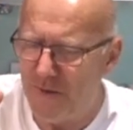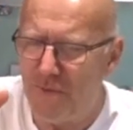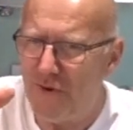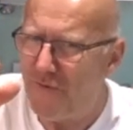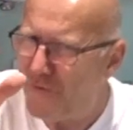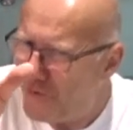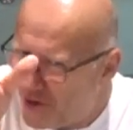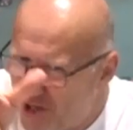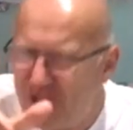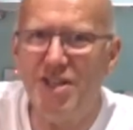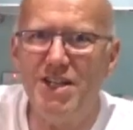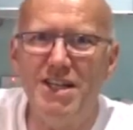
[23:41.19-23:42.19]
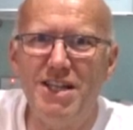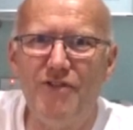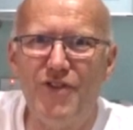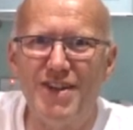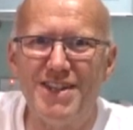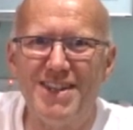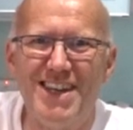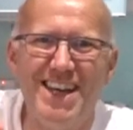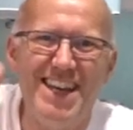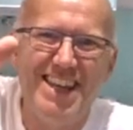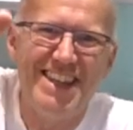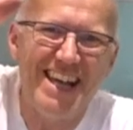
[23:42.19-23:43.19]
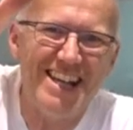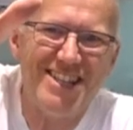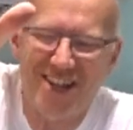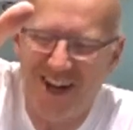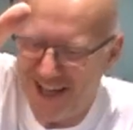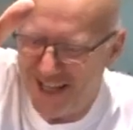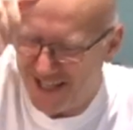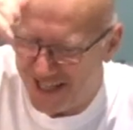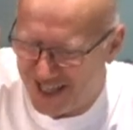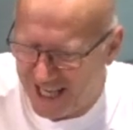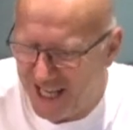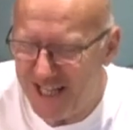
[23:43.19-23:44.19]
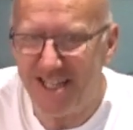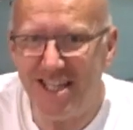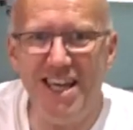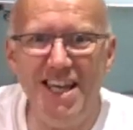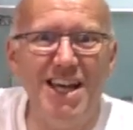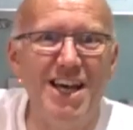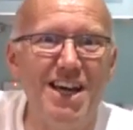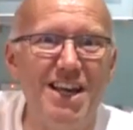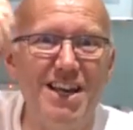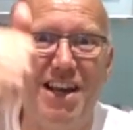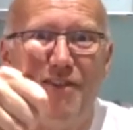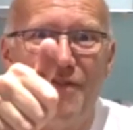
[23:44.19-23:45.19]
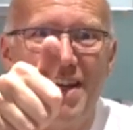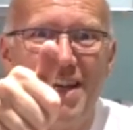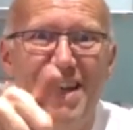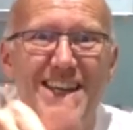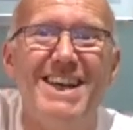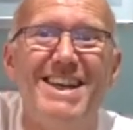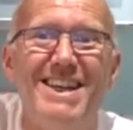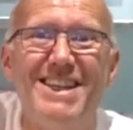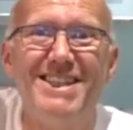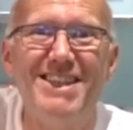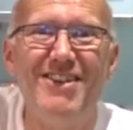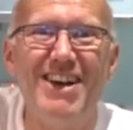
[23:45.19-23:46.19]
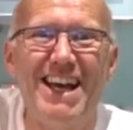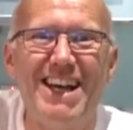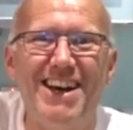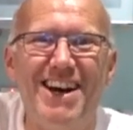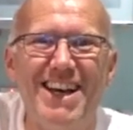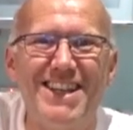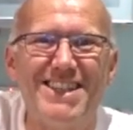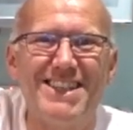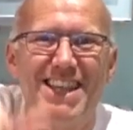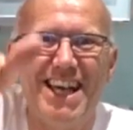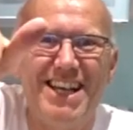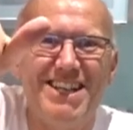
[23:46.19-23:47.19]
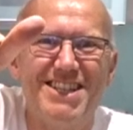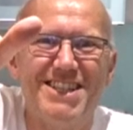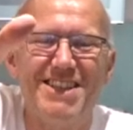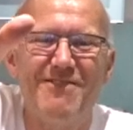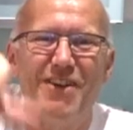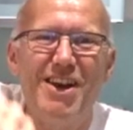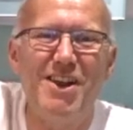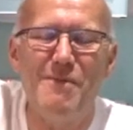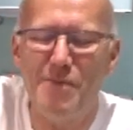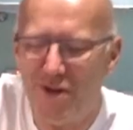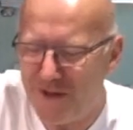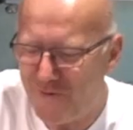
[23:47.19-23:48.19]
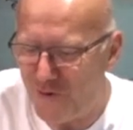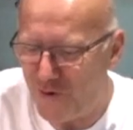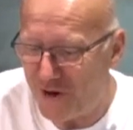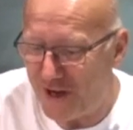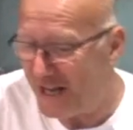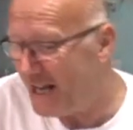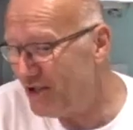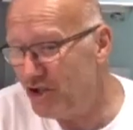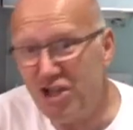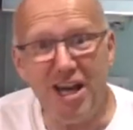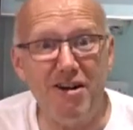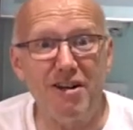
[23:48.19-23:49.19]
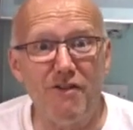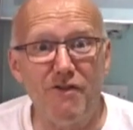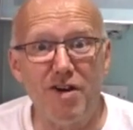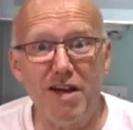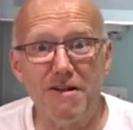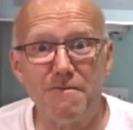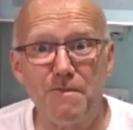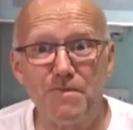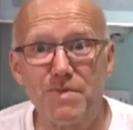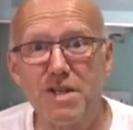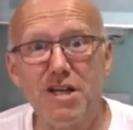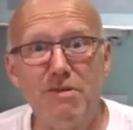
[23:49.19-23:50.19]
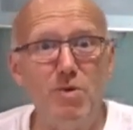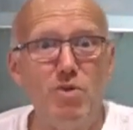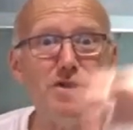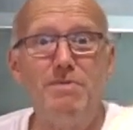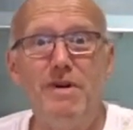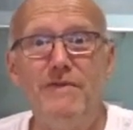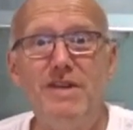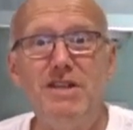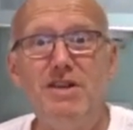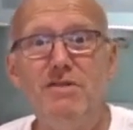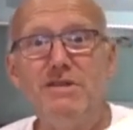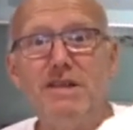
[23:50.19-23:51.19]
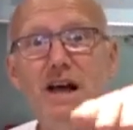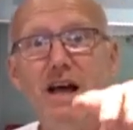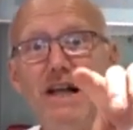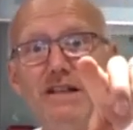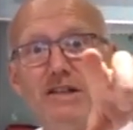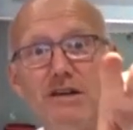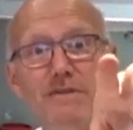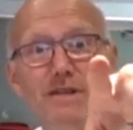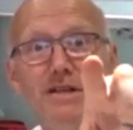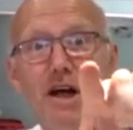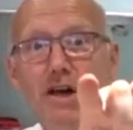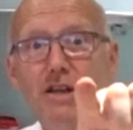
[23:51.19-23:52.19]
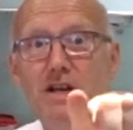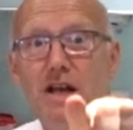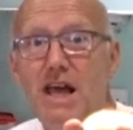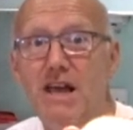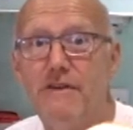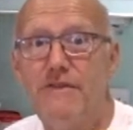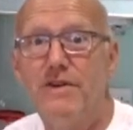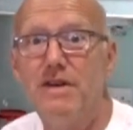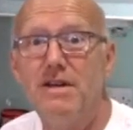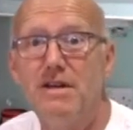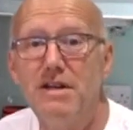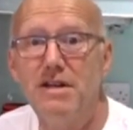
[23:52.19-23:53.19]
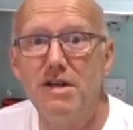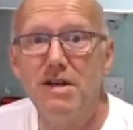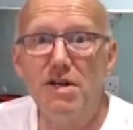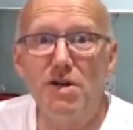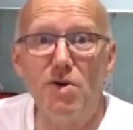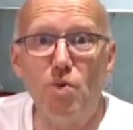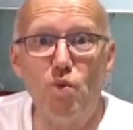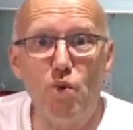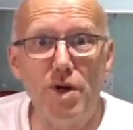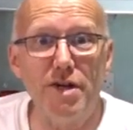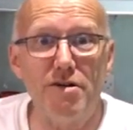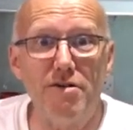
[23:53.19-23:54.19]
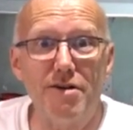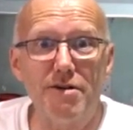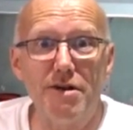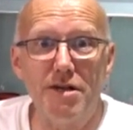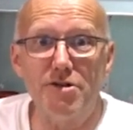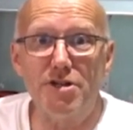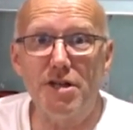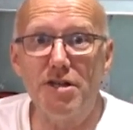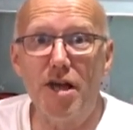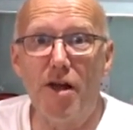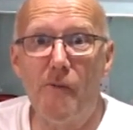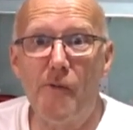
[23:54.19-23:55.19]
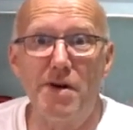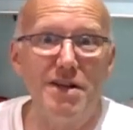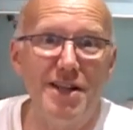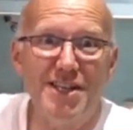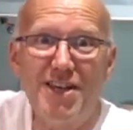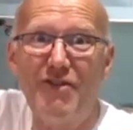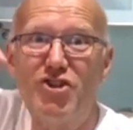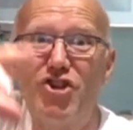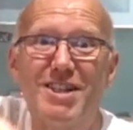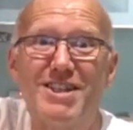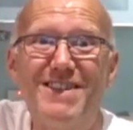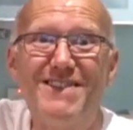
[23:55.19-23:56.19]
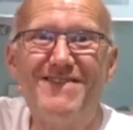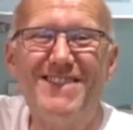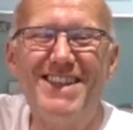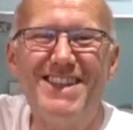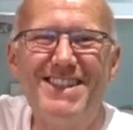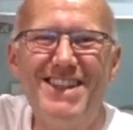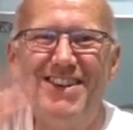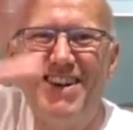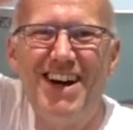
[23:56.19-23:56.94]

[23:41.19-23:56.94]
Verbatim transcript: but fractionally different. Thanks guys, tasty, lovely, See you again guys. Thanks very much for and share it if you can. Come and watch my videos and come on, on live. One o'clock on Sunday. Let's have a chat. See you